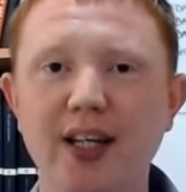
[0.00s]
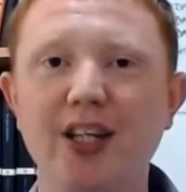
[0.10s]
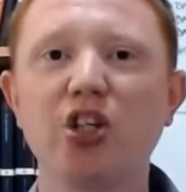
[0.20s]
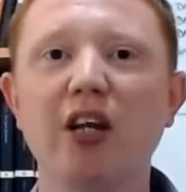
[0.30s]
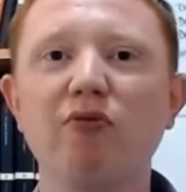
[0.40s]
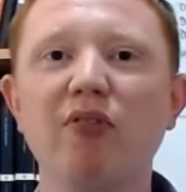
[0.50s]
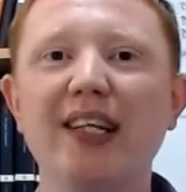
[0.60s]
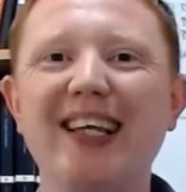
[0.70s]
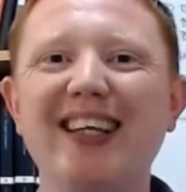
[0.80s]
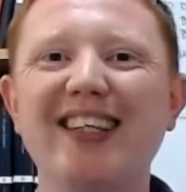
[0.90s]
generally
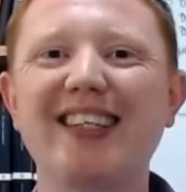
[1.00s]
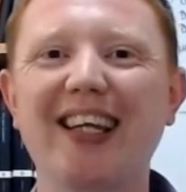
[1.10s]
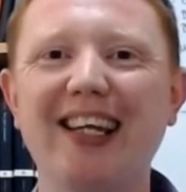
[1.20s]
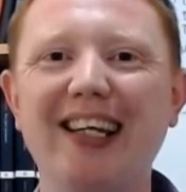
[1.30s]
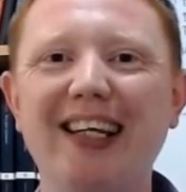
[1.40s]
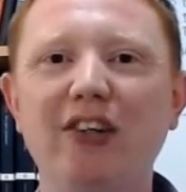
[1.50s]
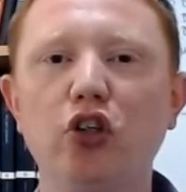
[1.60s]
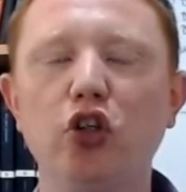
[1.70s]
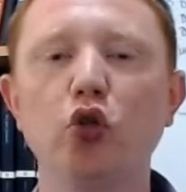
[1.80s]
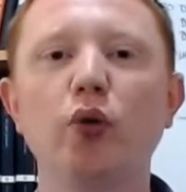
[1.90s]
tends to lead to
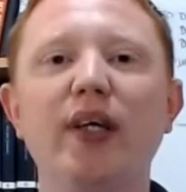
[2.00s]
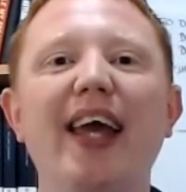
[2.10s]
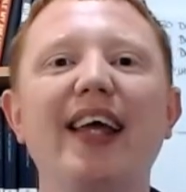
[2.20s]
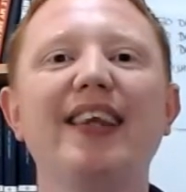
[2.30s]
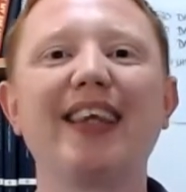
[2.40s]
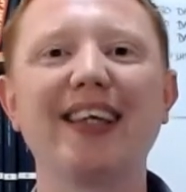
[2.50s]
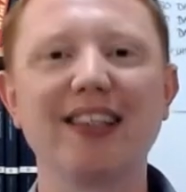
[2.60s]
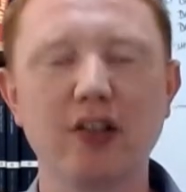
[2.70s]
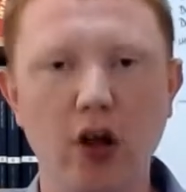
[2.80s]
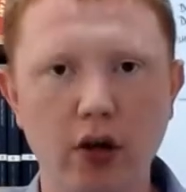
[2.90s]
you getting things
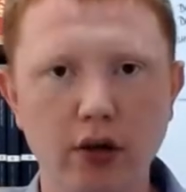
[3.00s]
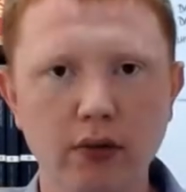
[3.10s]
done,